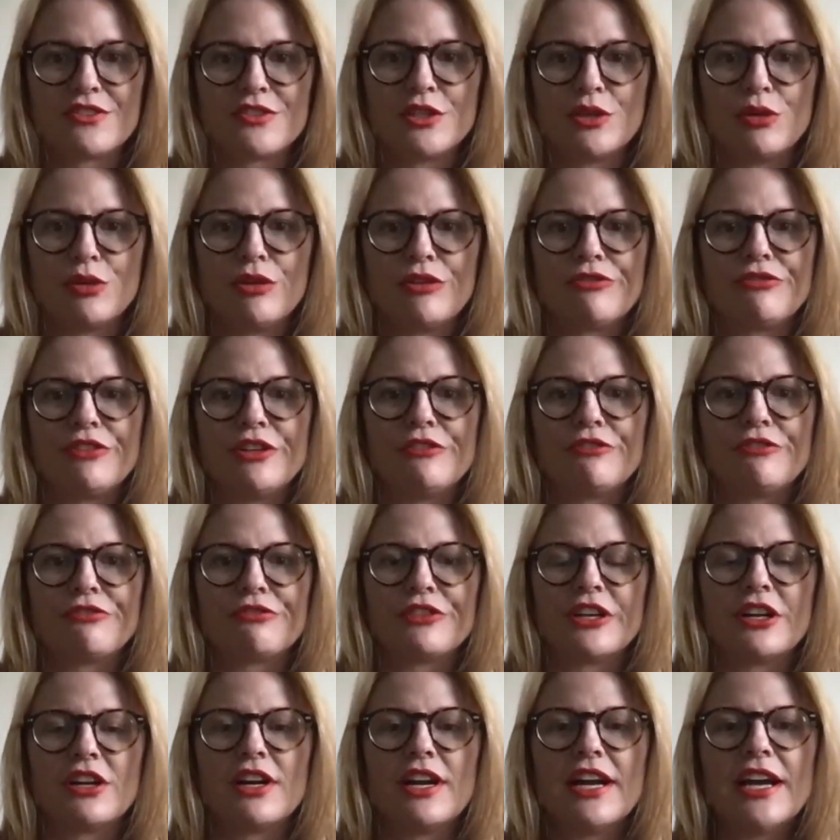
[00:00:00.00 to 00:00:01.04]
So if
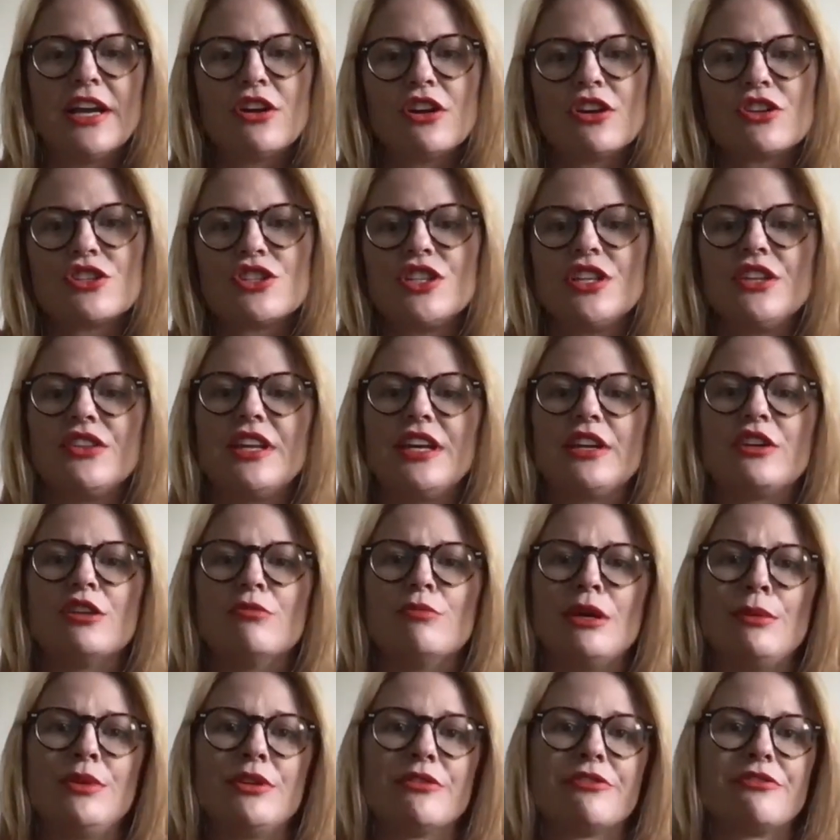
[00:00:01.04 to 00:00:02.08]
they're energy, they could
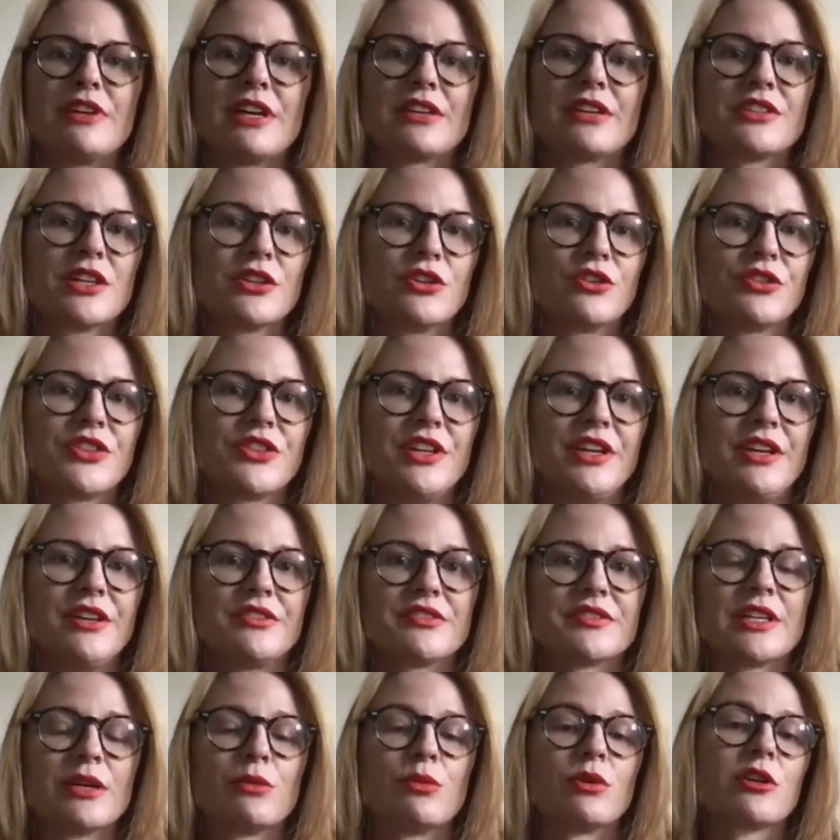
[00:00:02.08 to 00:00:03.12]
maybe affect other
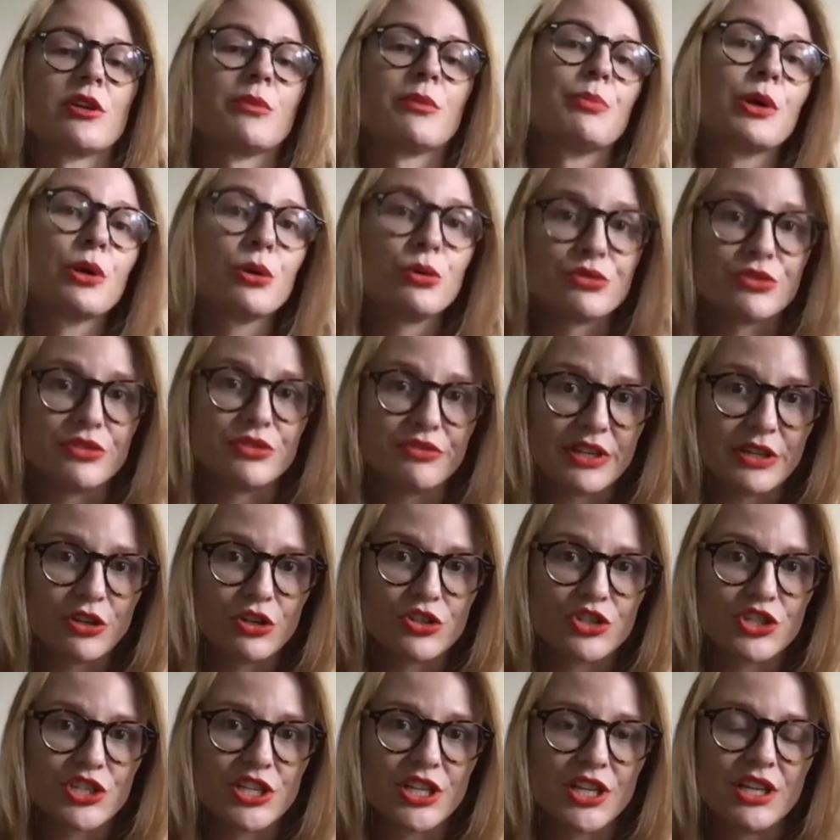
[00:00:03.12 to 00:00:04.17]
things that were composed of
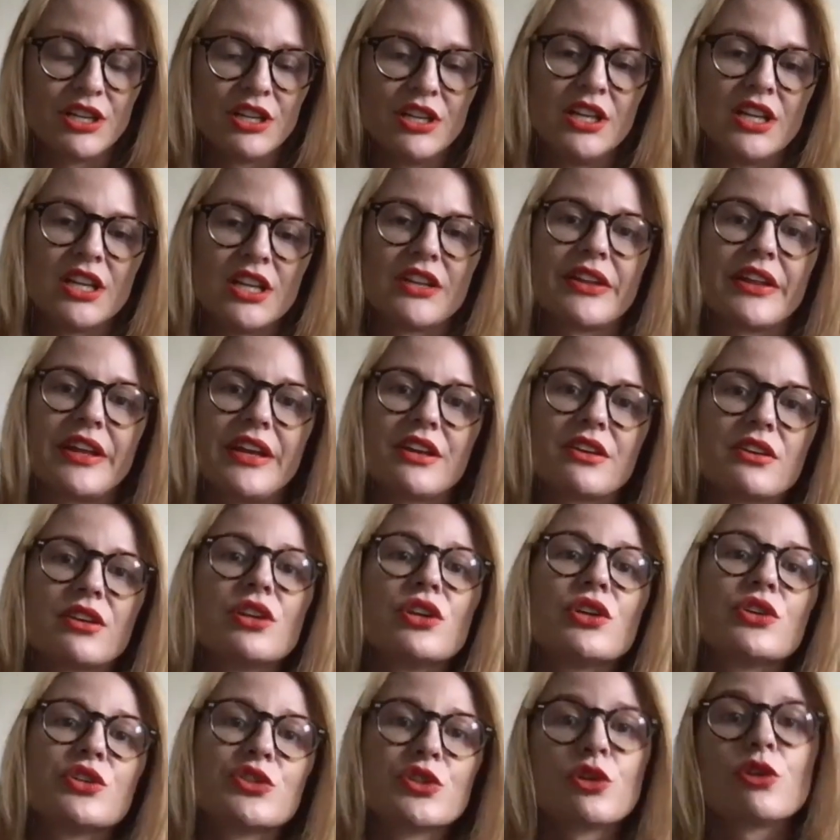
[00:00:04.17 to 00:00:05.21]
energy, like
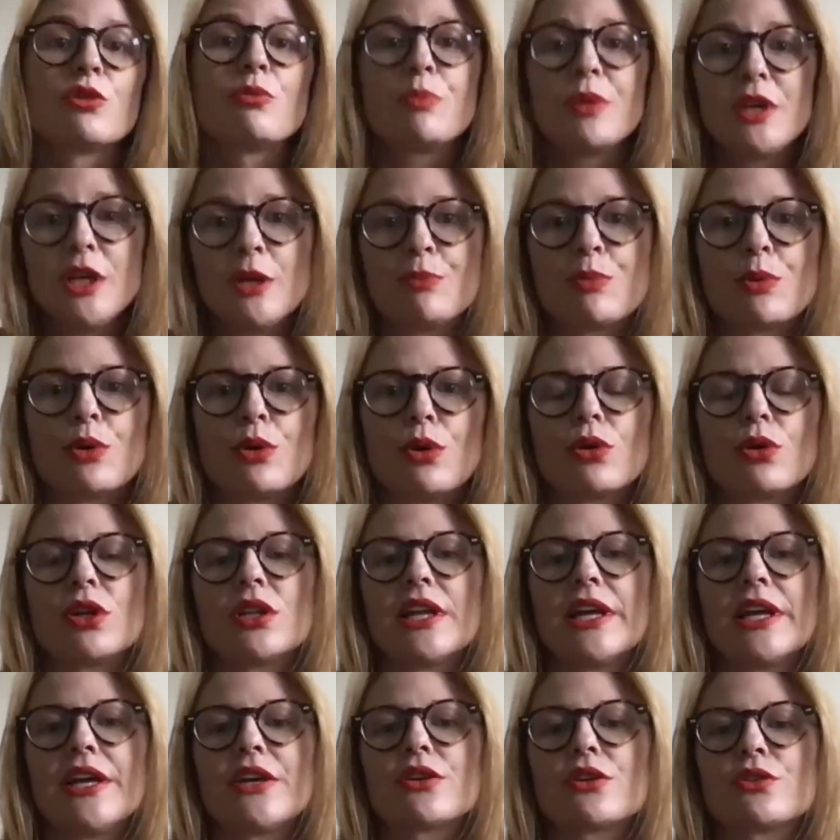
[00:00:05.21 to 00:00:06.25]
certain people or
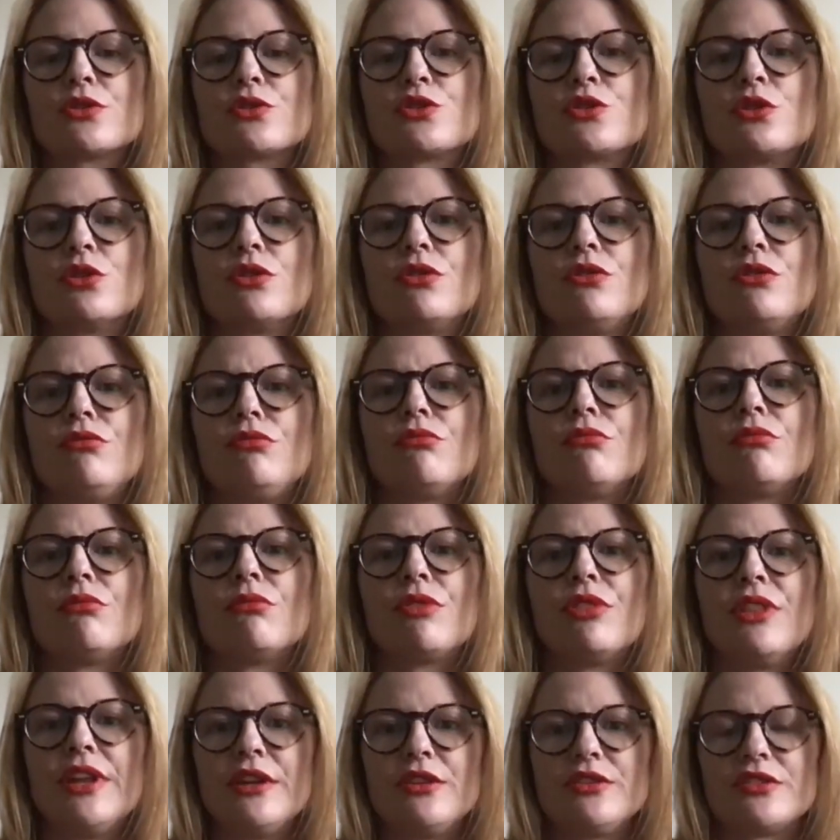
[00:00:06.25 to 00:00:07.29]
like certain
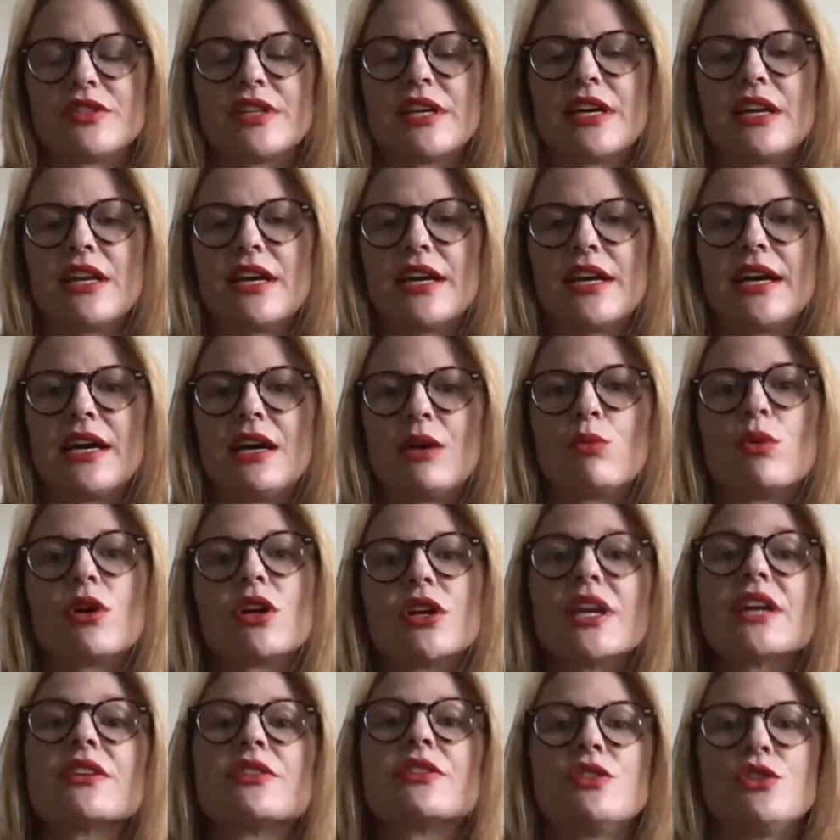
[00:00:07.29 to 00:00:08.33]
things that were
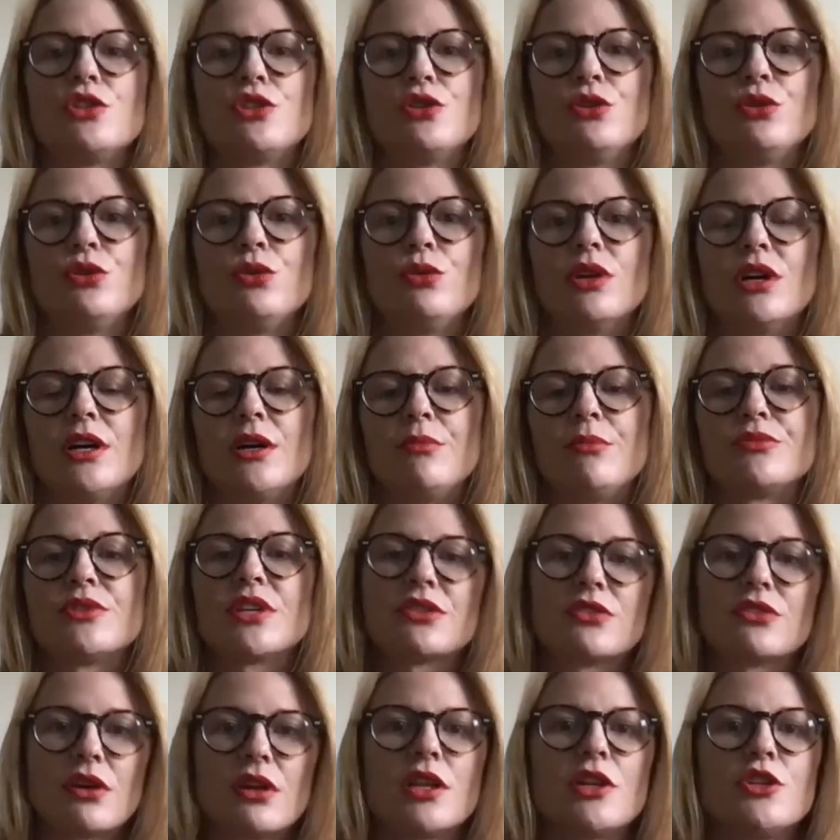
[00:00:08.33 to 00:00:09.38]
connected to
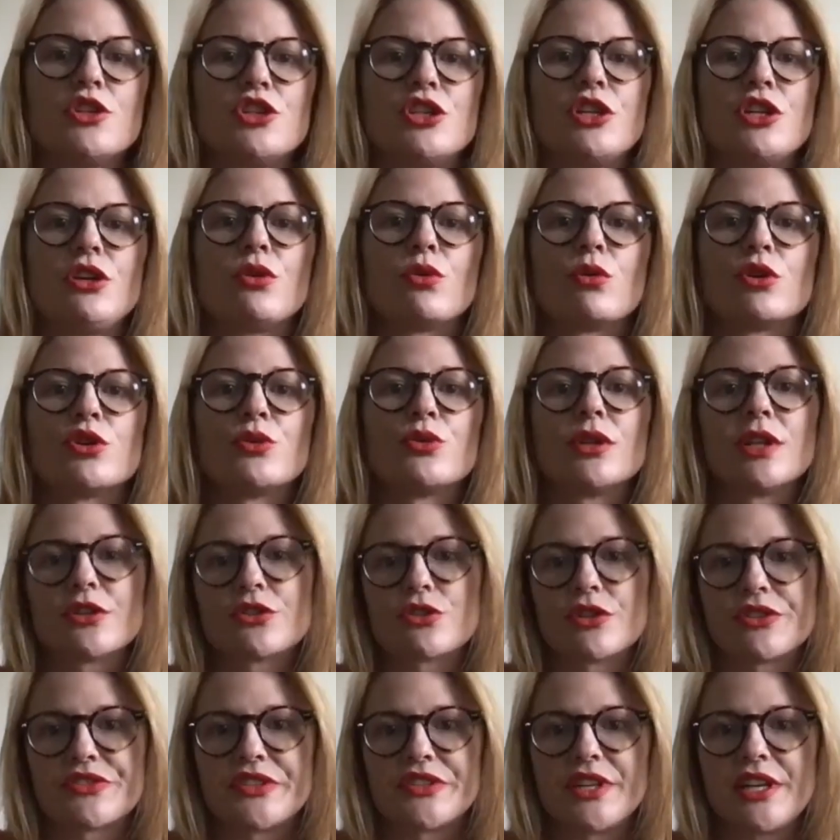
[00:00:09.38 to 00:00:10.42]
technology or to
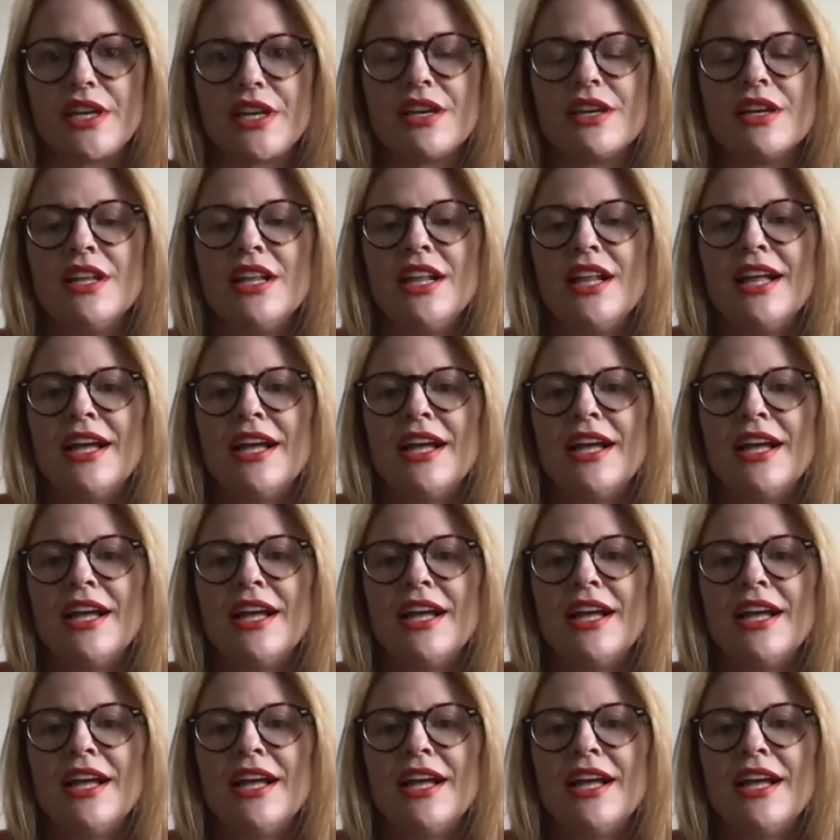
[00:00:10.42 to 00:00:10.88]
electricity.